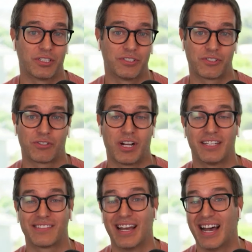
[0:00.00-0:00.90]

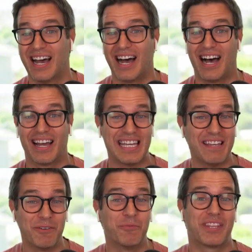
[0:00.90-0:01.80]
stress.
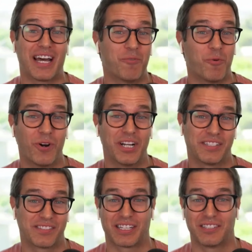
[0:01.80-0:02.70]
Even with that warning
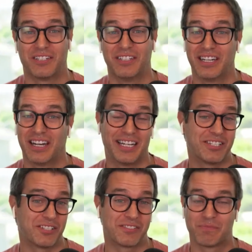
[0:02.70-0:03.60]
signal, I
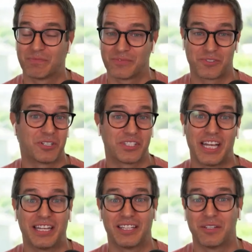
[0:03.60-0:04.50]
just started
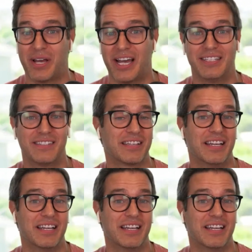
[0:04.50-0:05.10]
taking the meds,